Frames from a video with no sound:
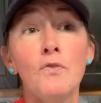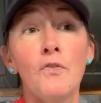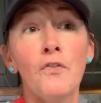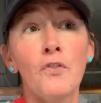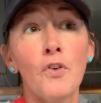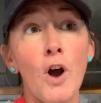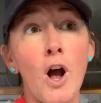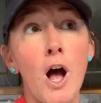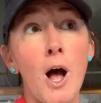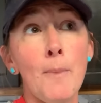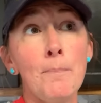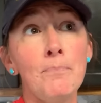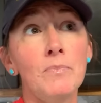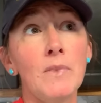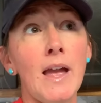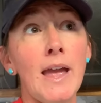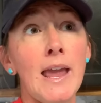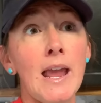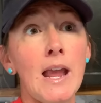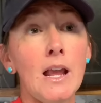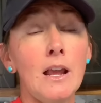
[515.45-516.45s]
from
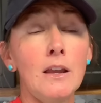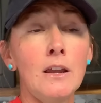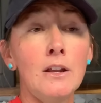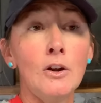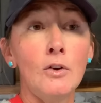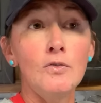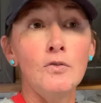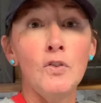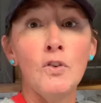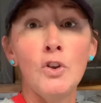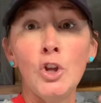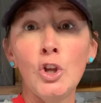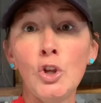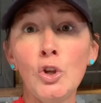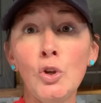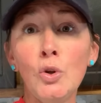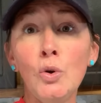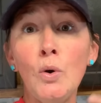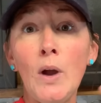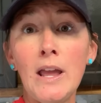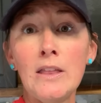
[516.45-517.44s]
a, you know,
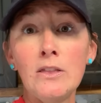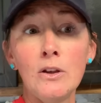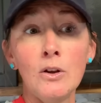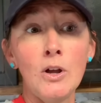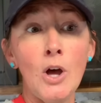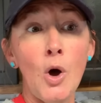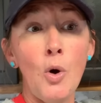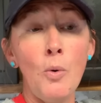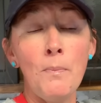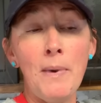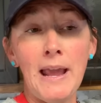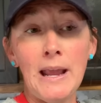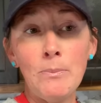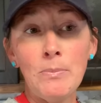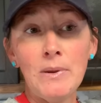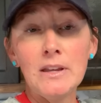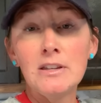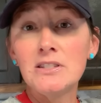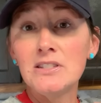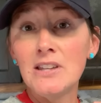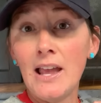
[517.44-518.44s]
you and the goat
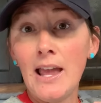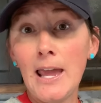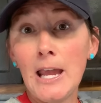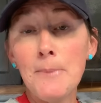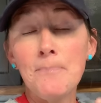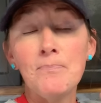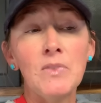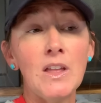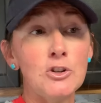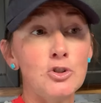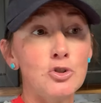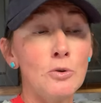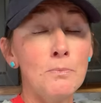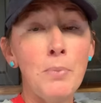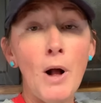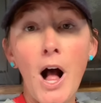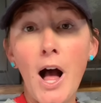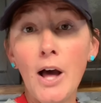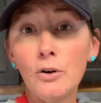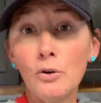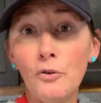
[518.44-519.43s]
baby say that you're
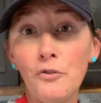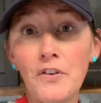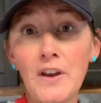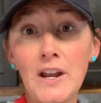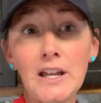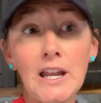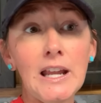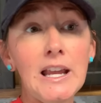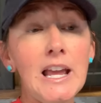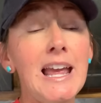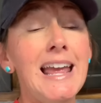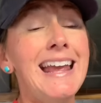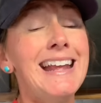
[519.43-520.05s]
bottle feeding,